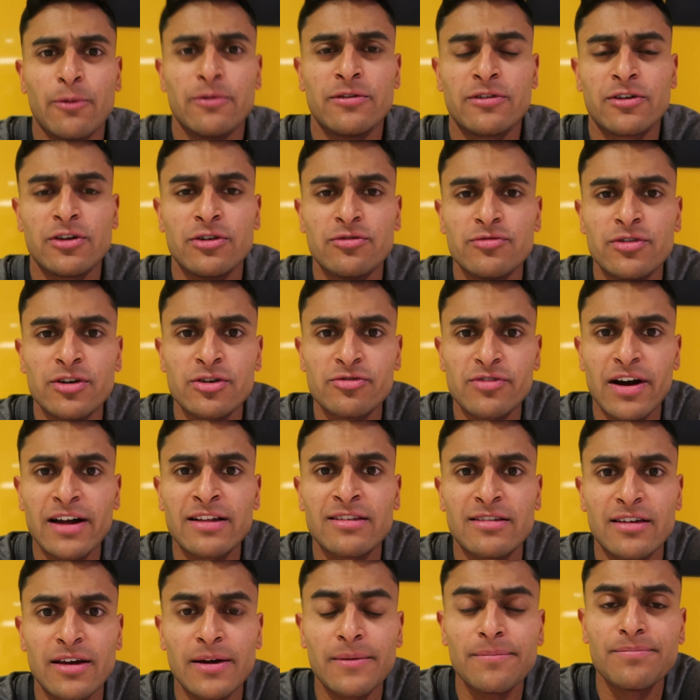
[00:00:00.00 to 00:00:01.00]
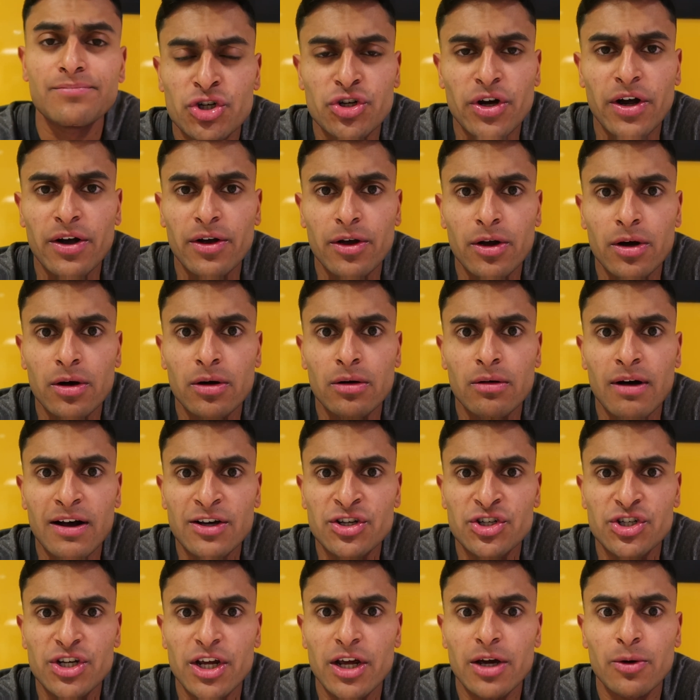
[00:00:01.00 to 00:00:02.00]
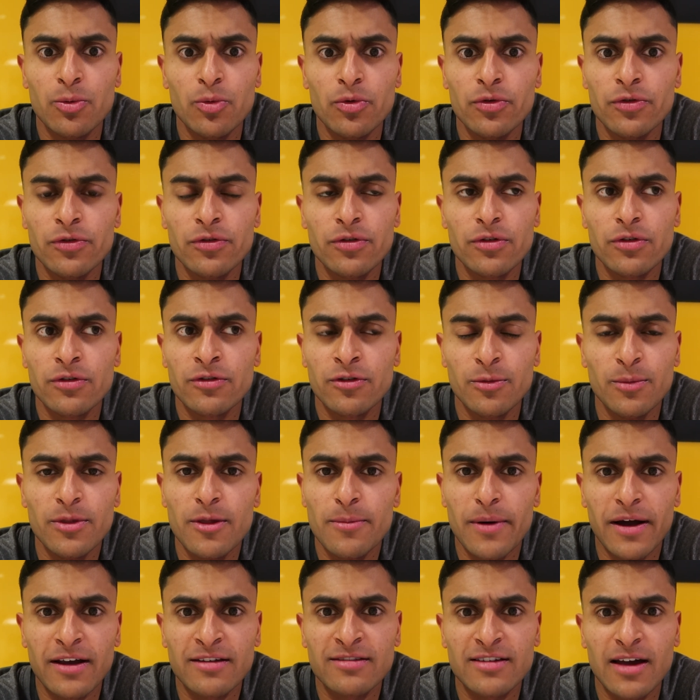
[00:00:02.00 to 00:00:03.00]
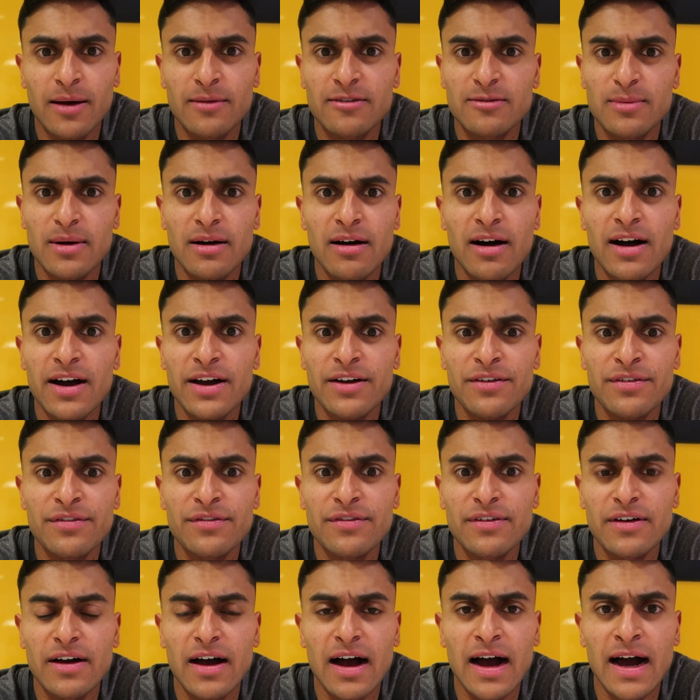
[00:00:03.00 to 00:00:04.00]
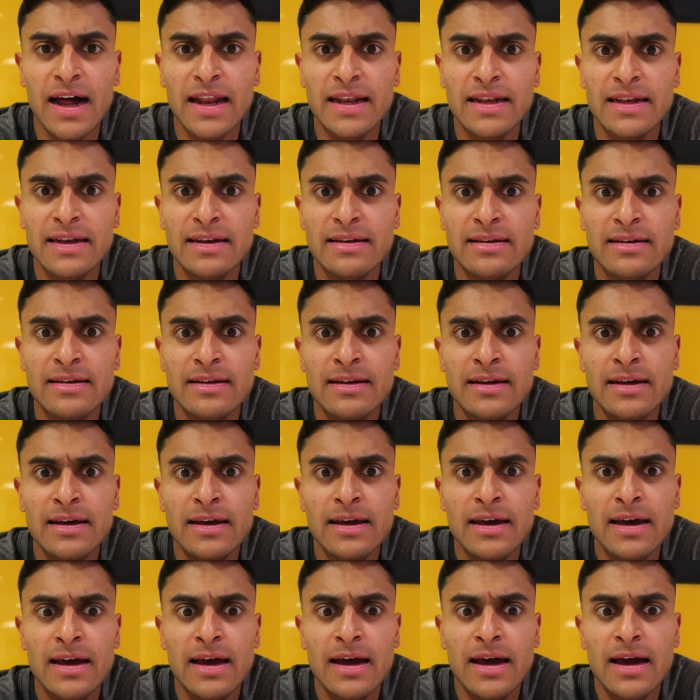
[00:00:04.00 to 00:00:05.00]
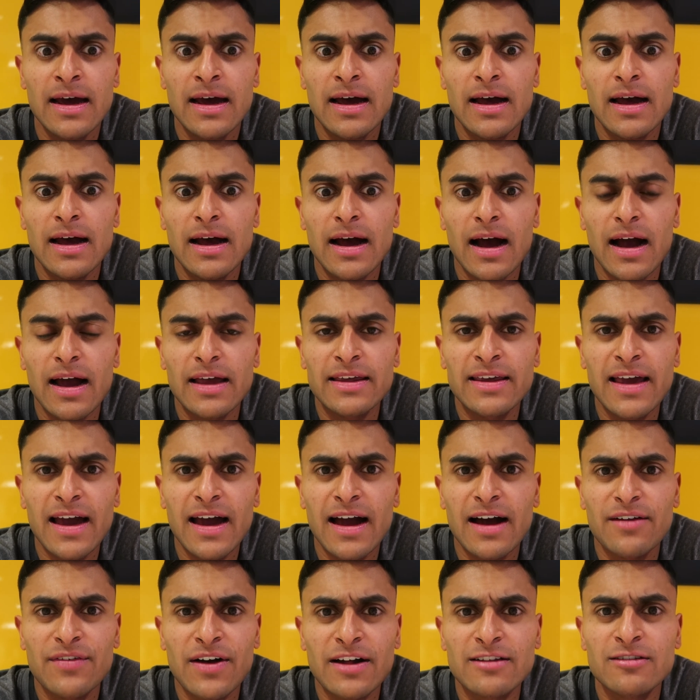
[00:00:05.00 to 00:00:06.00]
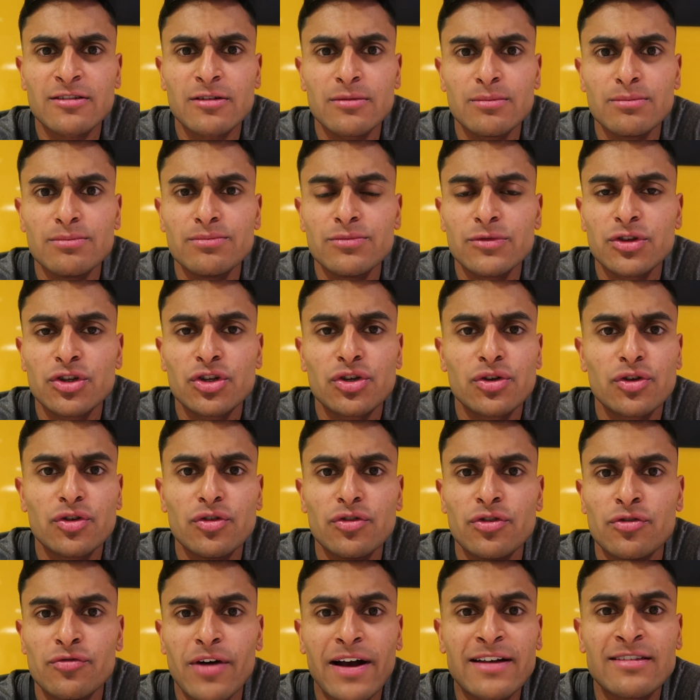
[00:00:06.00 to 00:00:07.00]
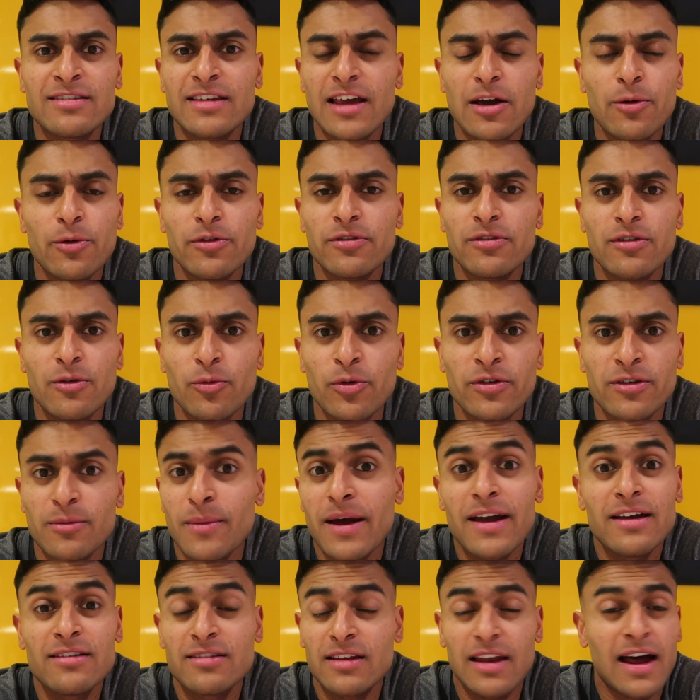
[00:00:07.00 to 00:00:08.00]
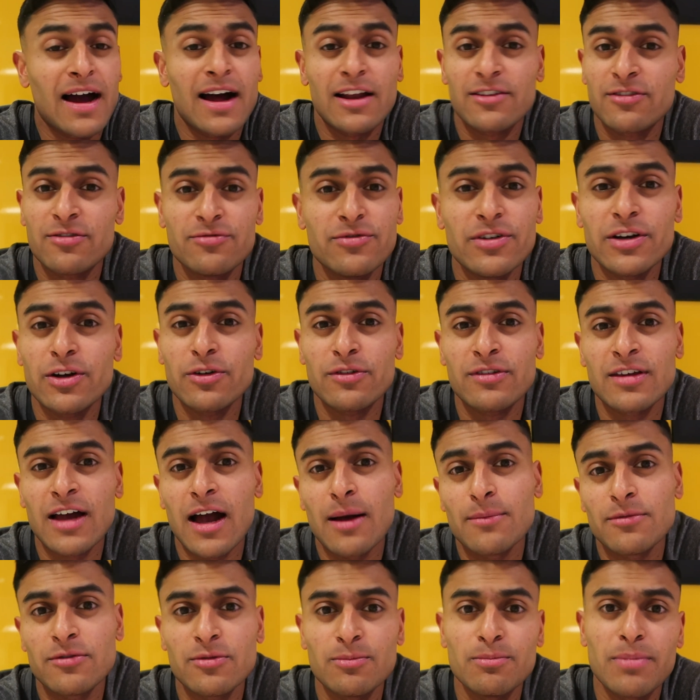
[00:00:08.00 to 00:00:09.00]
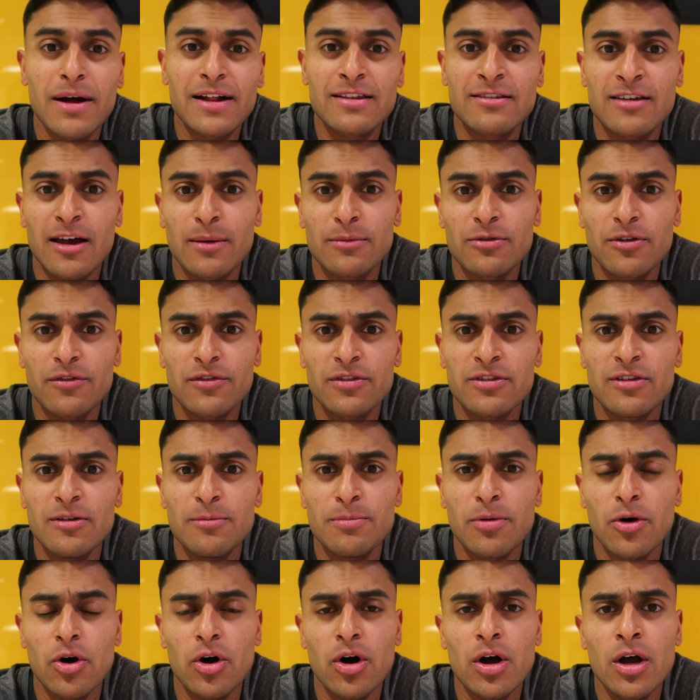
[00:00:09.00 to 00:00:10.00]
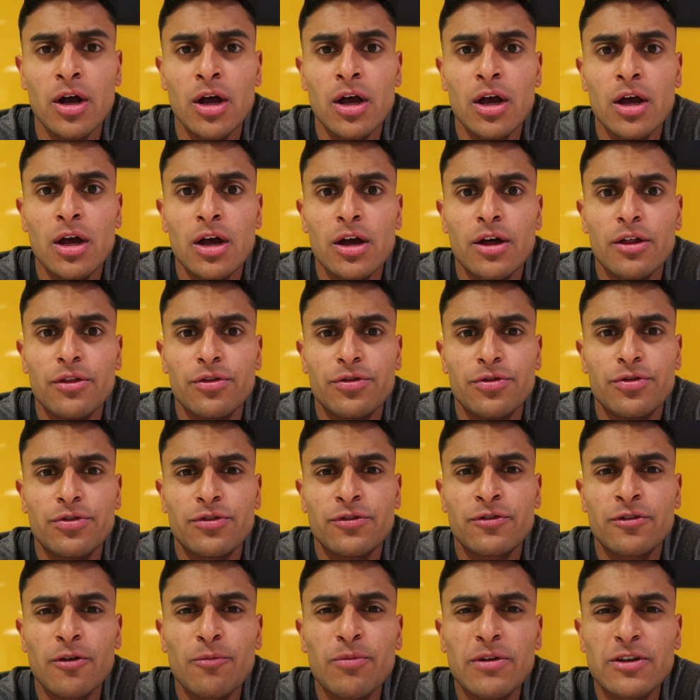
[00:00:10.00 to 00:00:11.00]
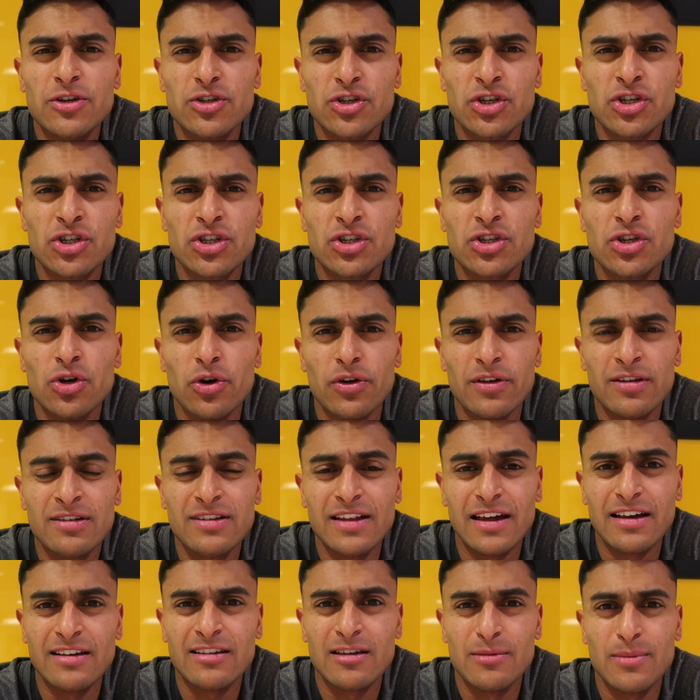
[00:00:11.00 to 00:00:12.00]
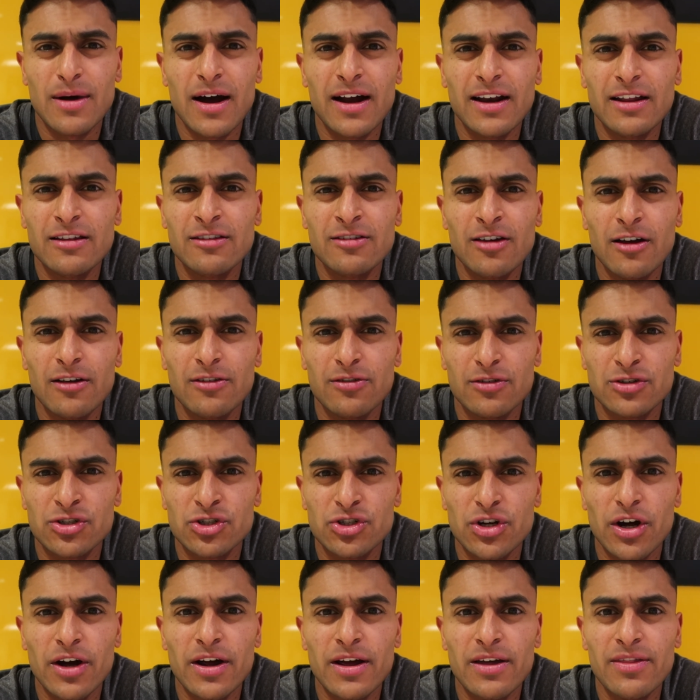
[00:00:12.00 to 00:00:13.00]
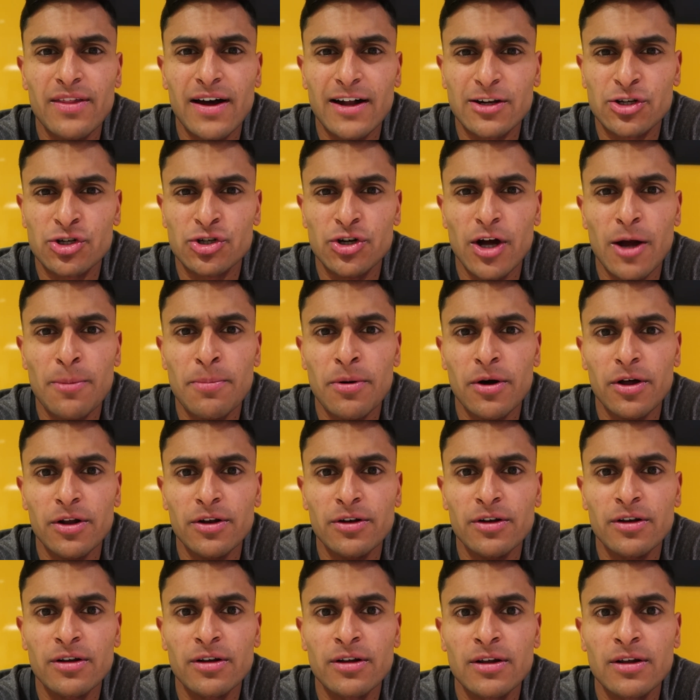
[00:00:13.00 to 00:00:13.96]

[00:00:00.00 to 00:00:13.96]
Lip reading: I was going to regret it. Australia last year was some of the best times of my life, and yeah, I've had the rest of the year was amazing. I had some really good times, some bad times obviously, but something just sort of sticks in mind in terms of Australia and that trip, and